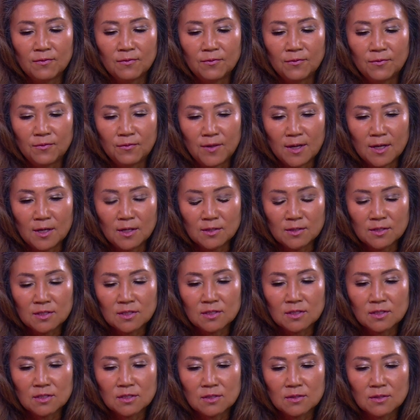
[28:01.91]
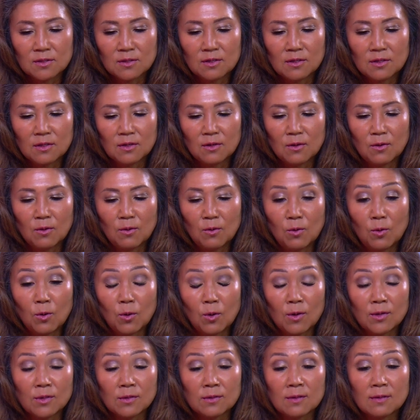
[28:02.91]
felt
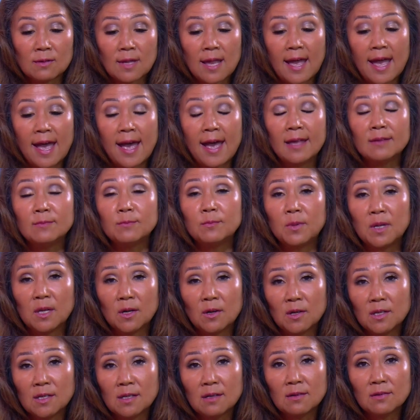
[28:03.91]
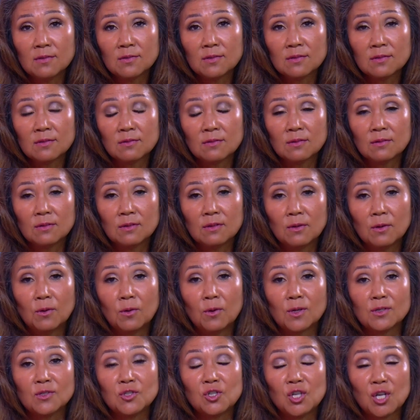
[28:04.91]
or had barriers
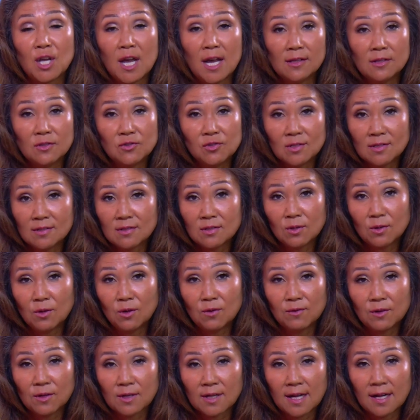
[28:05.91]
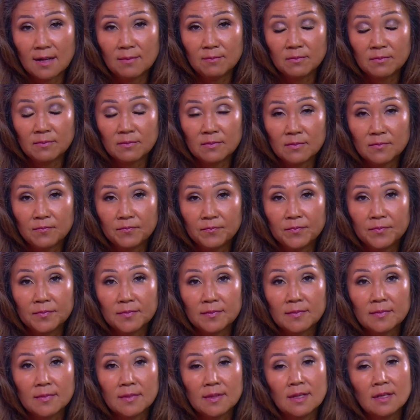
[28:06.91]
or challenges to overcome
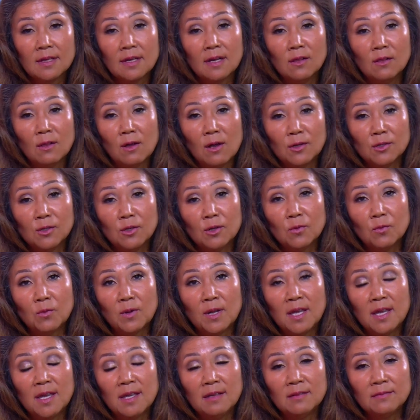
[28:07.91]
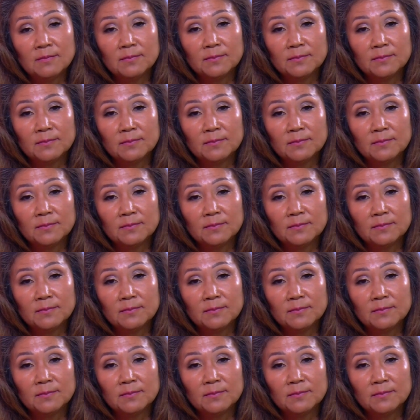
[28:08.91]
along your way?